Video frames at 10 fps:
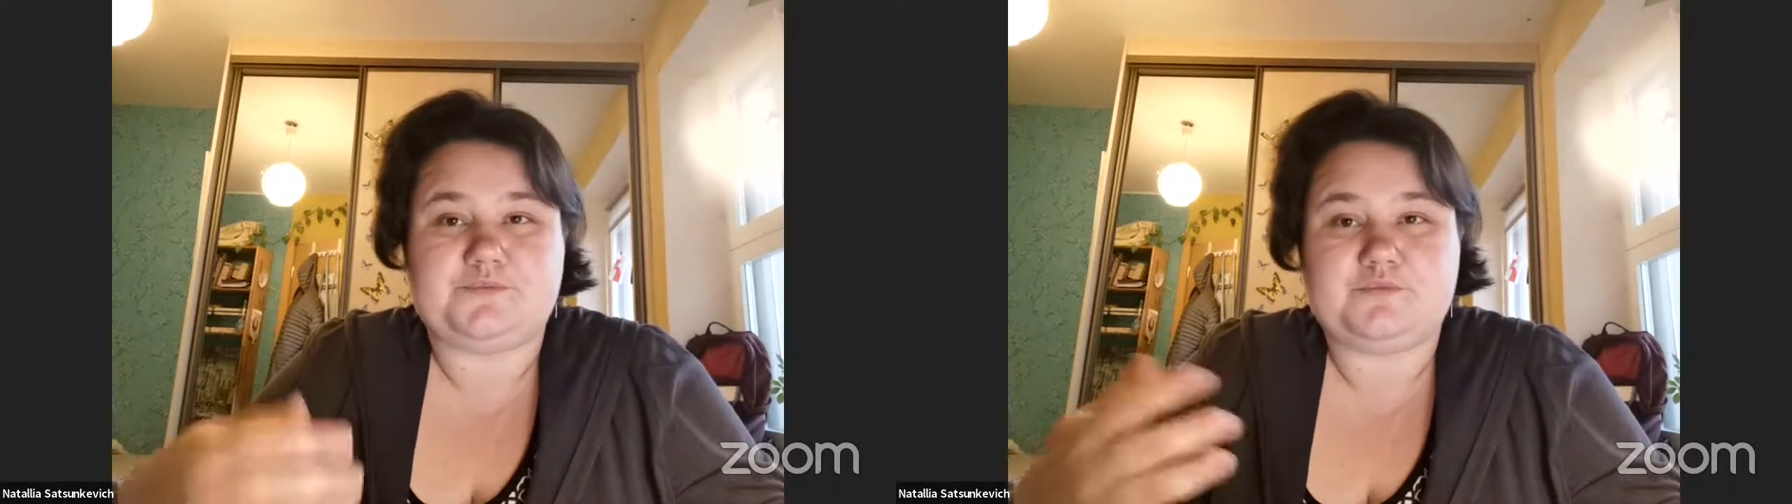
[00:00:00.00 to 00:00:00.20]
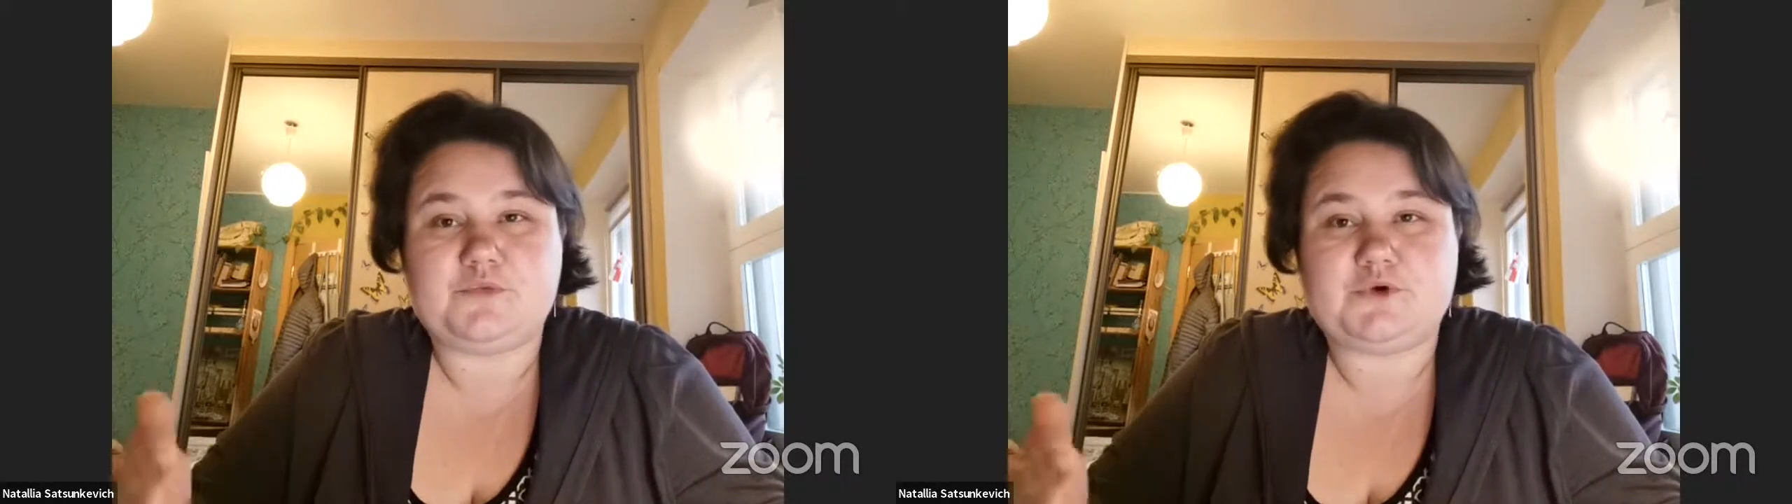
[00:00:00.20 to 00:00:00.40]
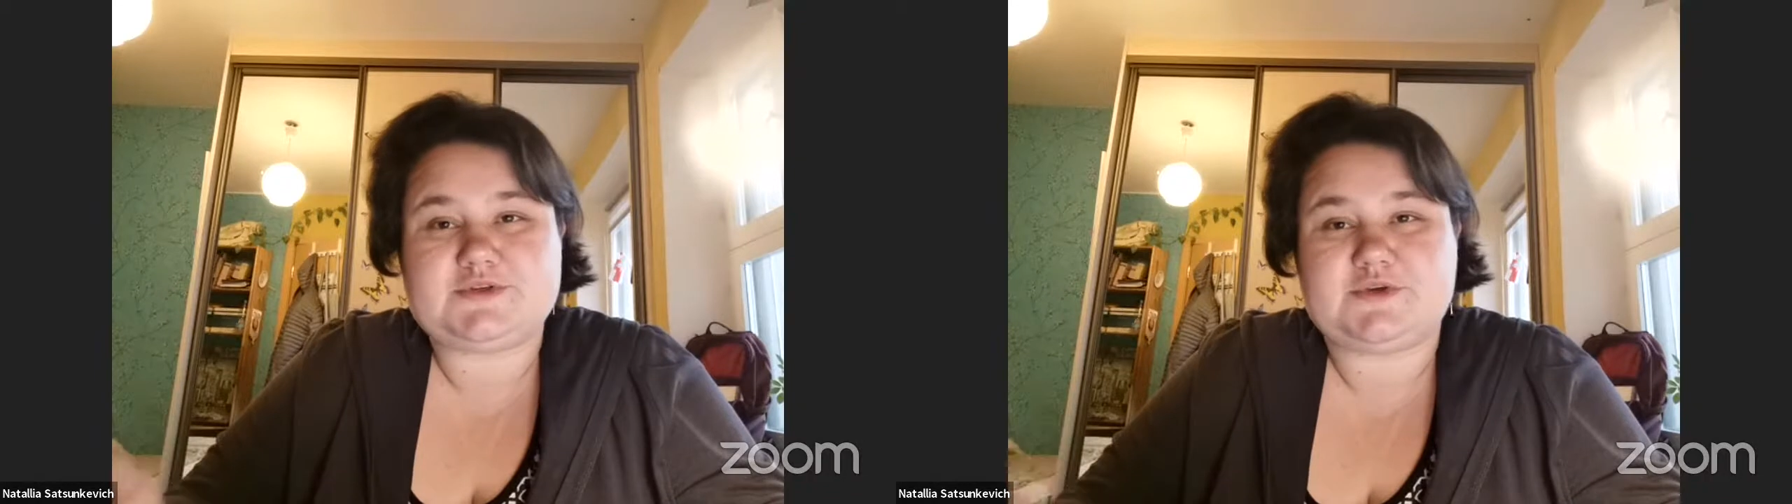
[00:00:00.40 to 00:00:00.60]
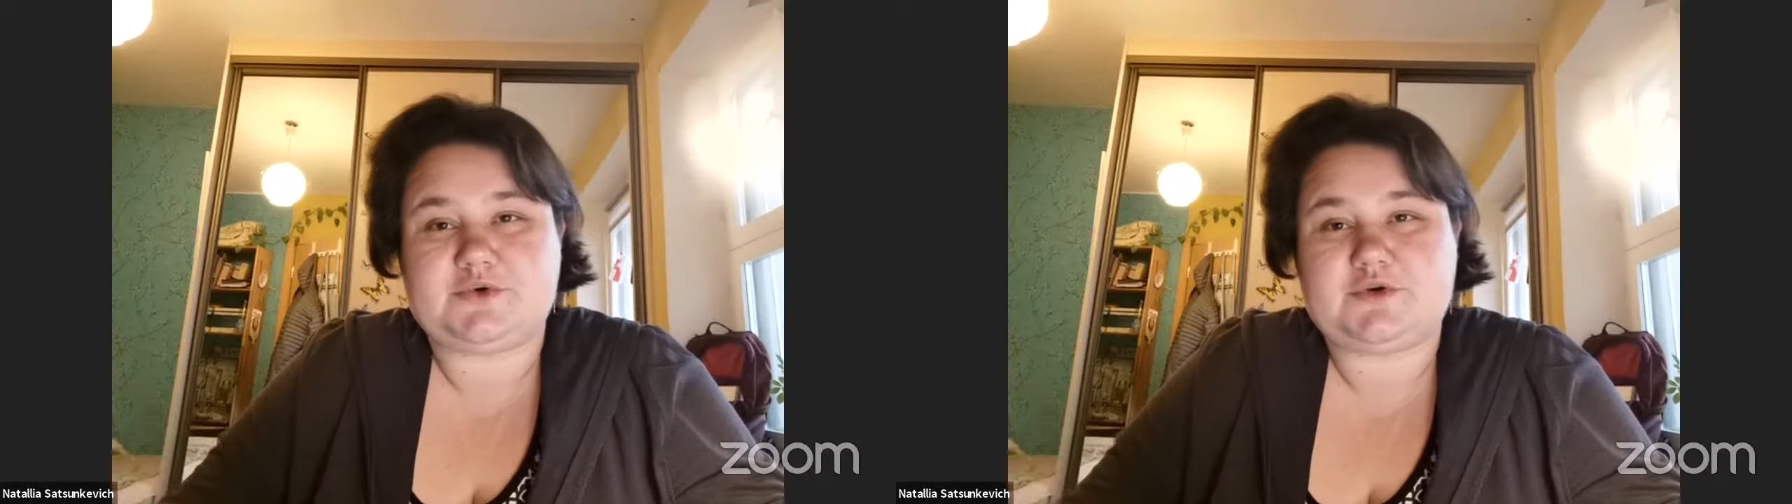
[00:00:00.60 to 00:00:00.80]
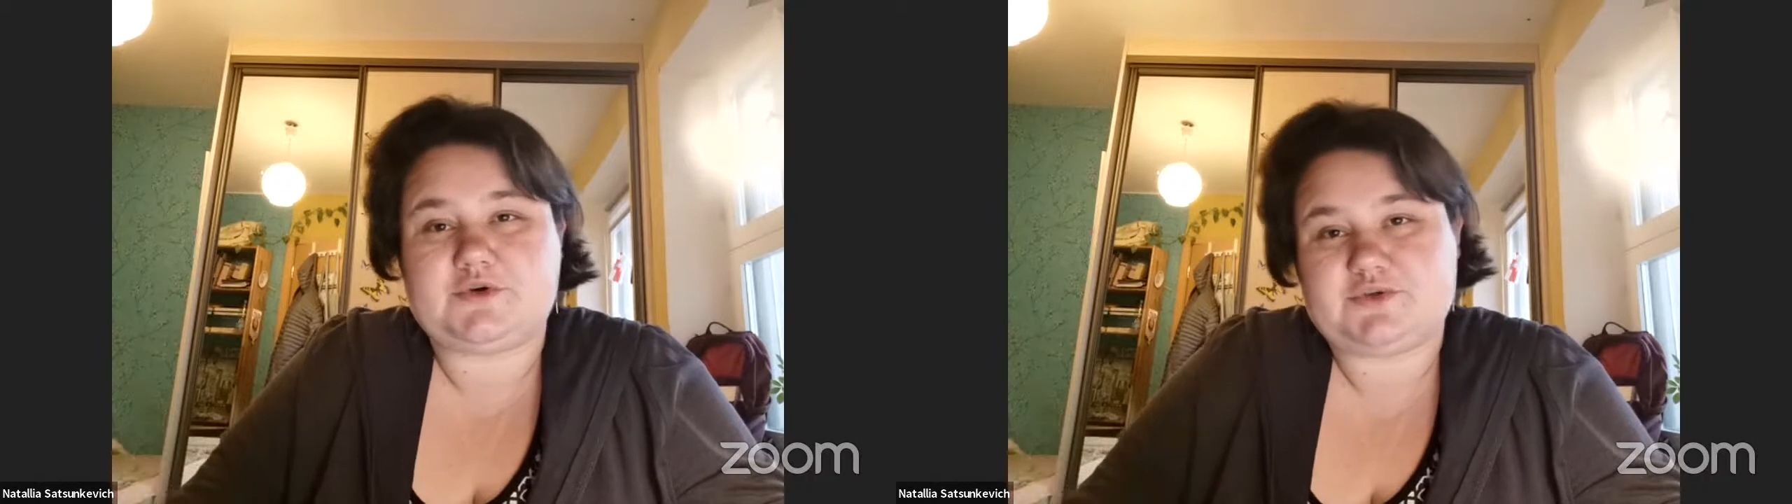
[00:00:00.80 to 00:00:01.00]
mostly
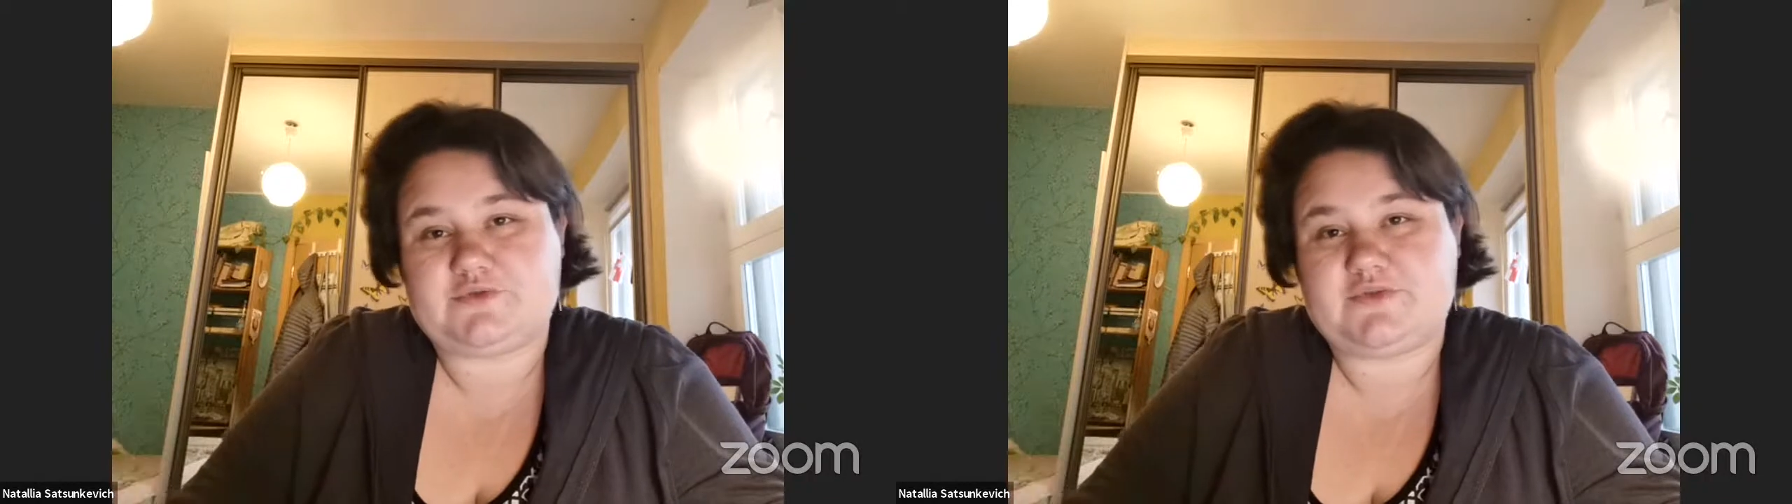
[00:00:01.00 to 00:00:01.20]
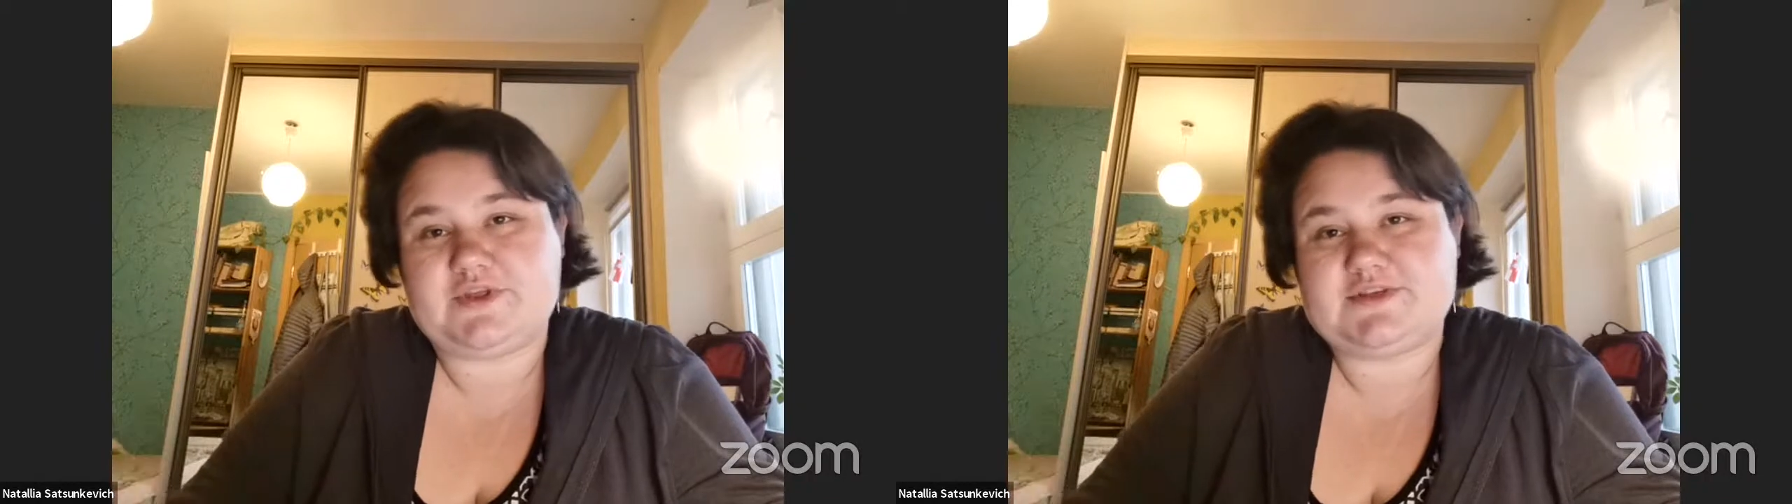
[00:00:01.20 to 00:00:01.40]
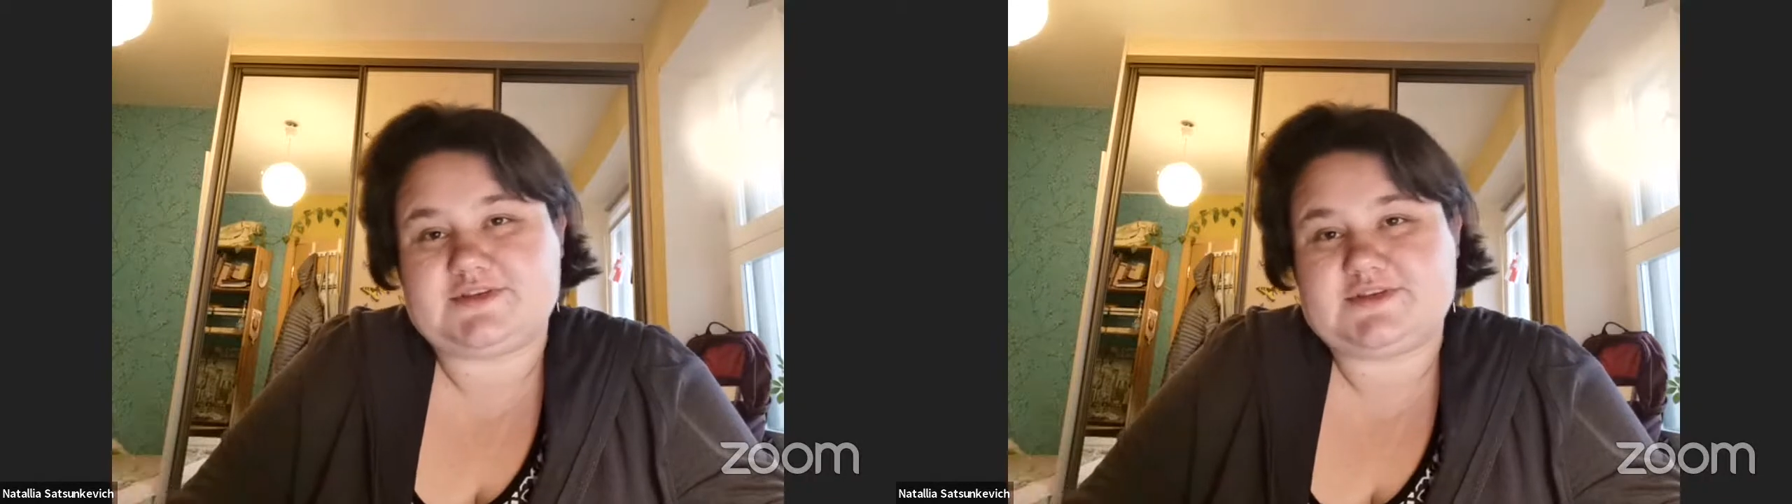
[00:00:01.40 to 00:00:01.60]
because of that they